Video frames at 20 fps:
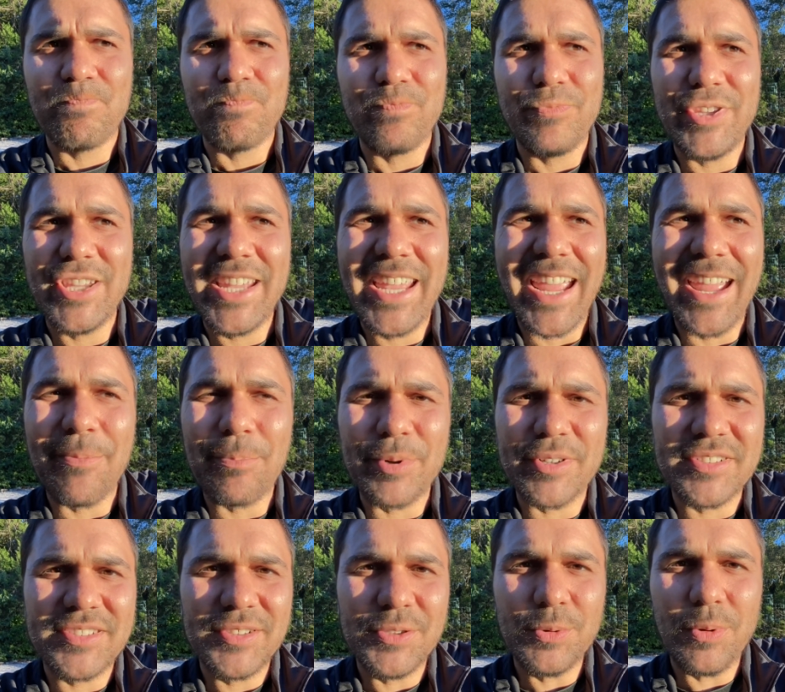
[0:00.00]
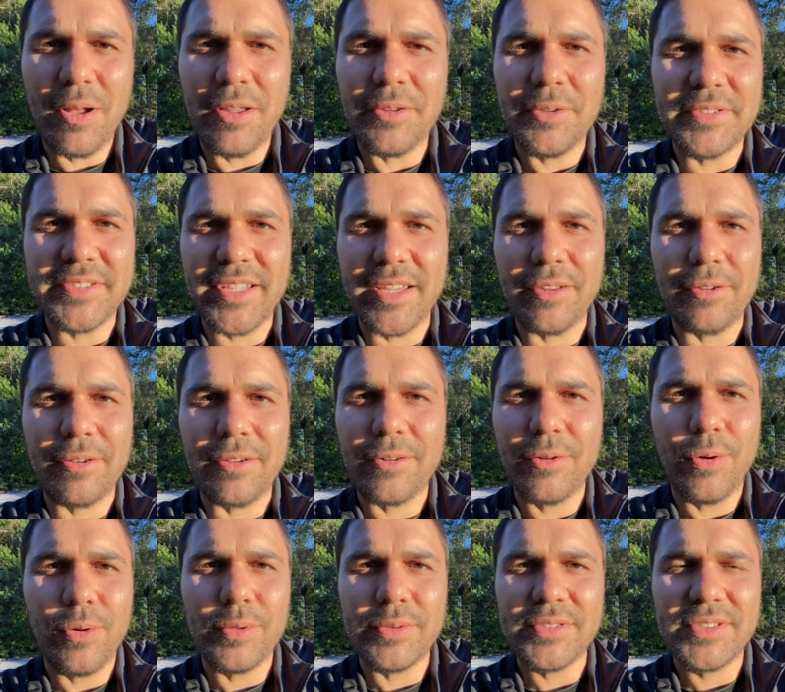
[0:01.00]
you can't pursue all those other
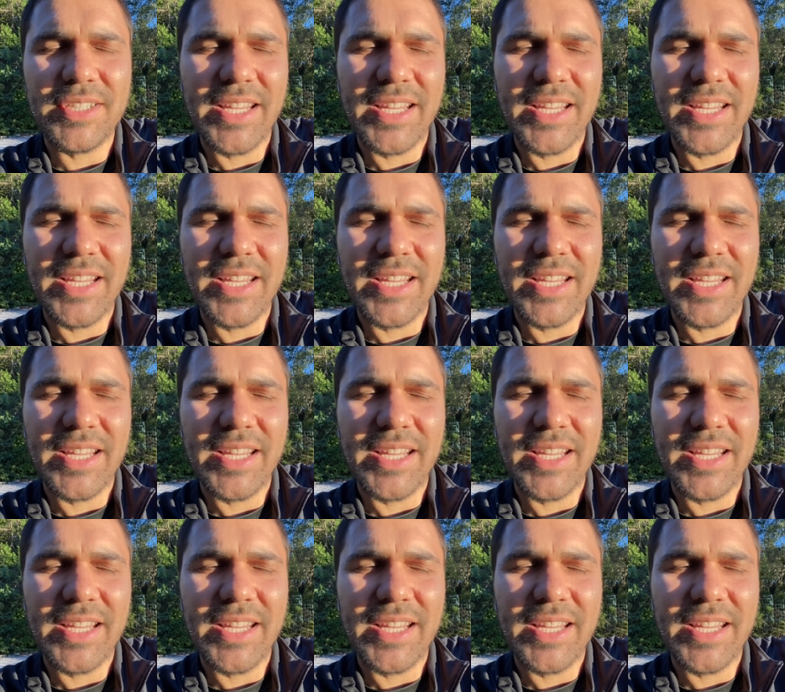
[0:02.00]
goals.